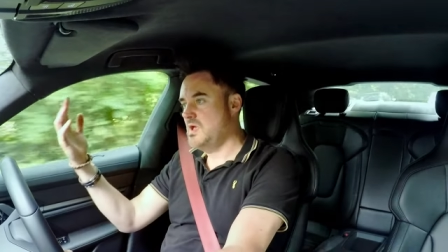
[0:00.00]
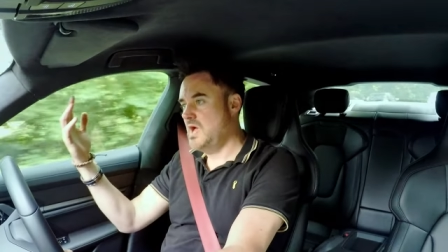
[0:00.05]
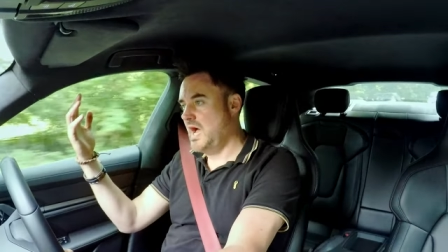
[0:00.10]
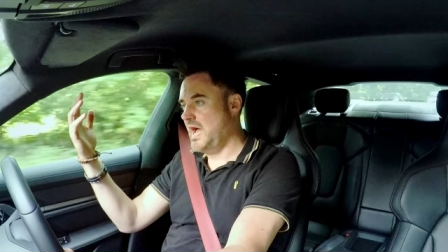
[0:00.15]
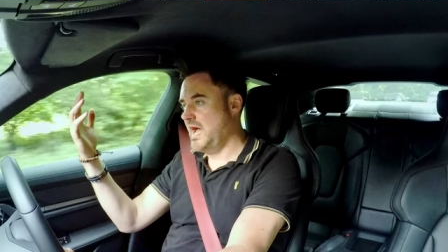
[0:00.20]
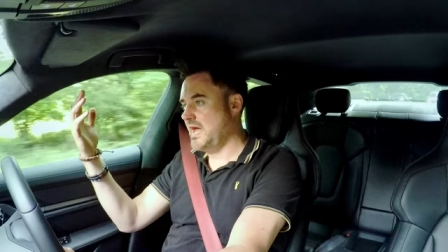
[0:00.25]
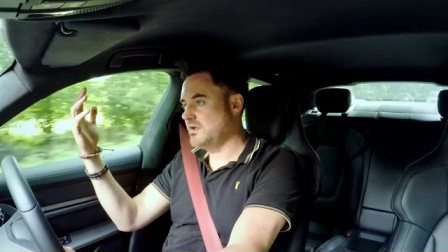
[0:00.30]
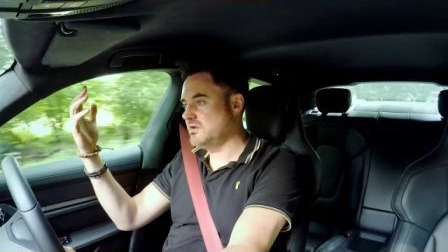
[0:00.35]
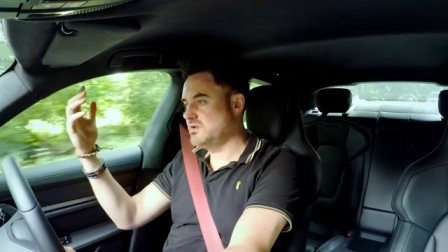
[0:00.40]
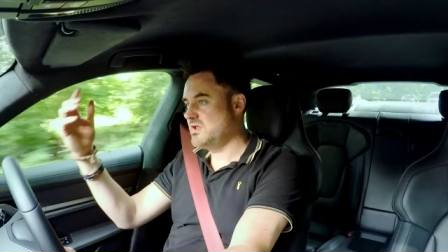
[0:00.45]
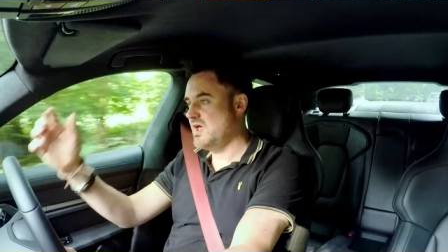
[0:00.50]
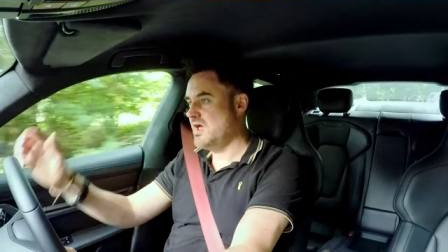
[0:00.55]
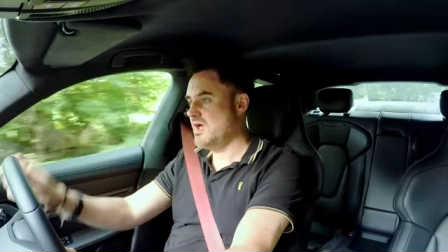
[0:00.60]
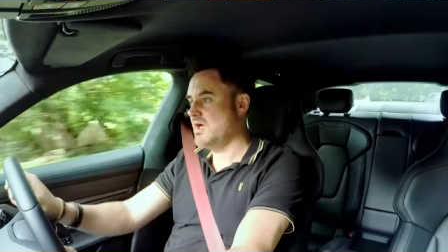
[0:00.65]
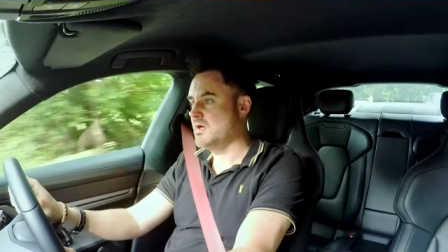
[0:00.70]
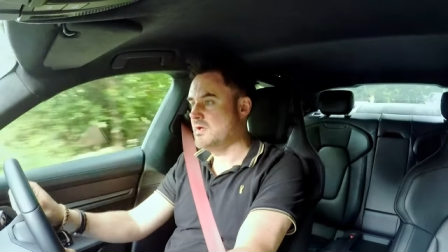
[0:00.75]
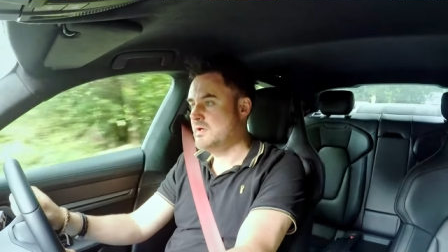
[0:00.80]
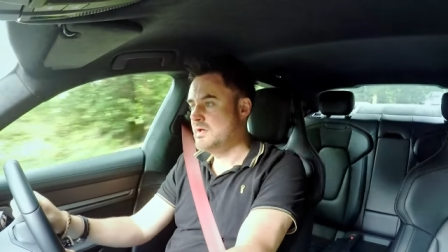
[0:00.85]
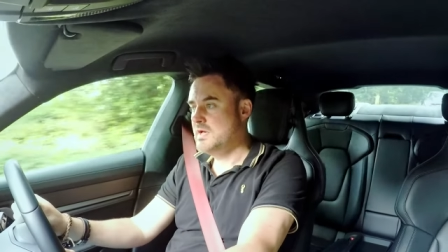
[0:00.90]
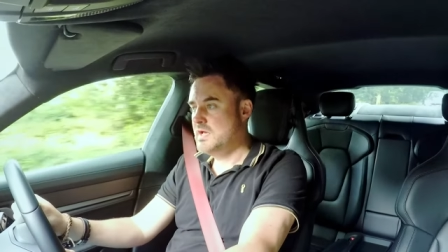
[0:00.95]
And
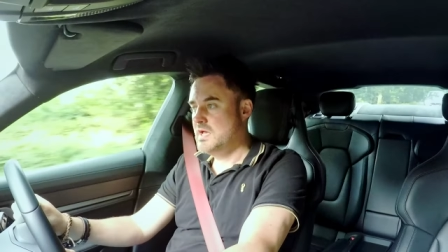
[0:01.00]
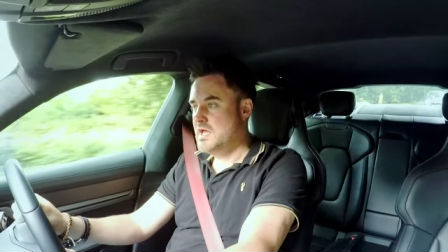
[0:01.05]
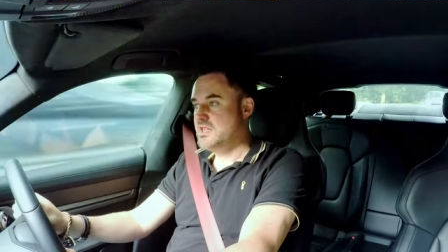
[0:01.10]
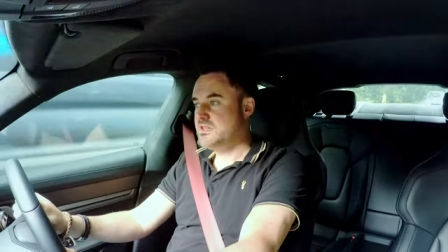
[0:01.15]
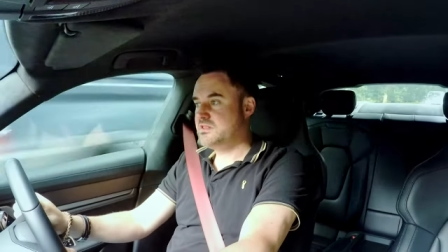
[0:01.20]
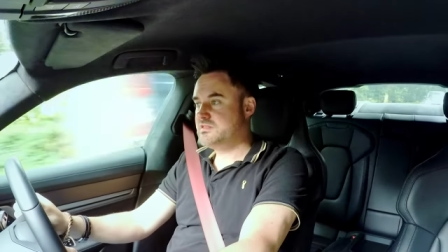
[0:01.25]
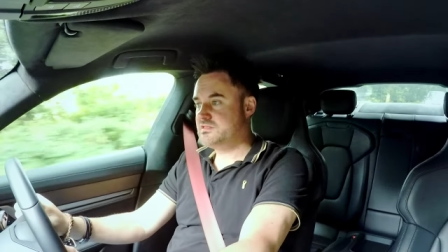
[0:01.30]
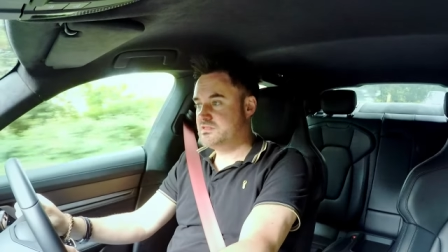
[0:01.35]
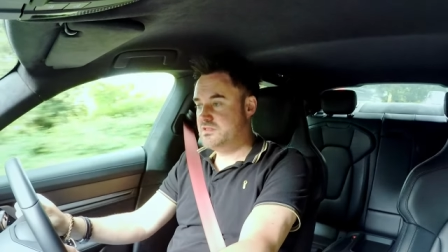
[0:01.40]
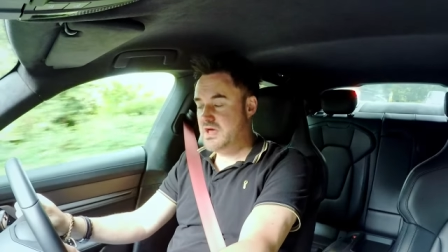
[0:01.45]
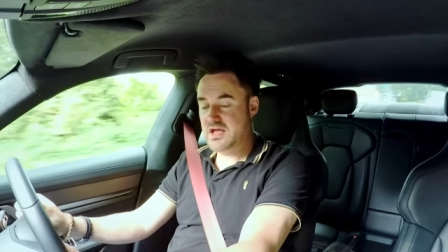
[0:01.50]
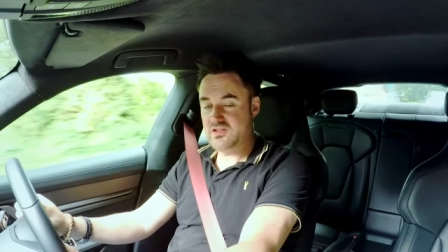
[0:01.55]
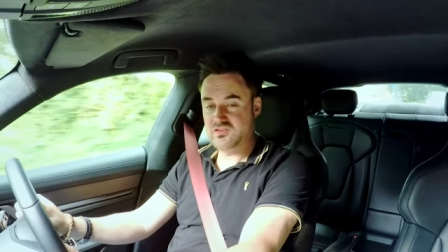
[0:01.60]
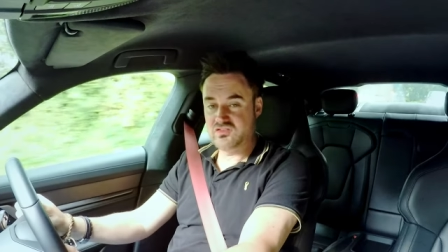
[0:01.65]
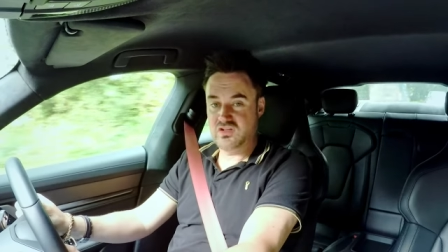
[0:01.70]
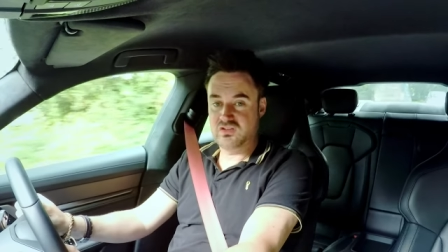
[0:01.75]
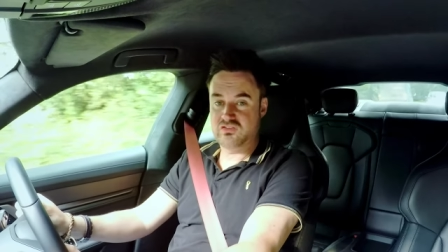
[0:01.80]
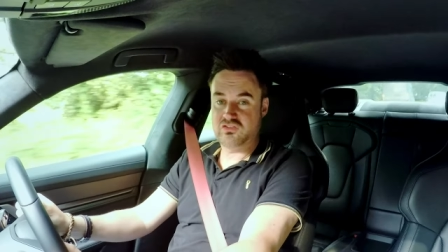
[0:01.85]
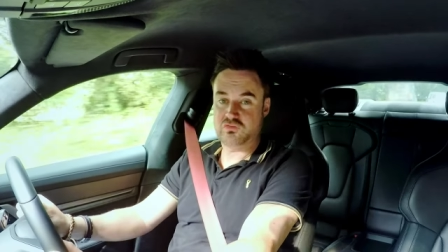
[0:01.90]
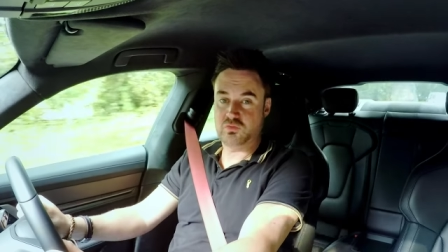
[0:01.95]
yeah, that's it.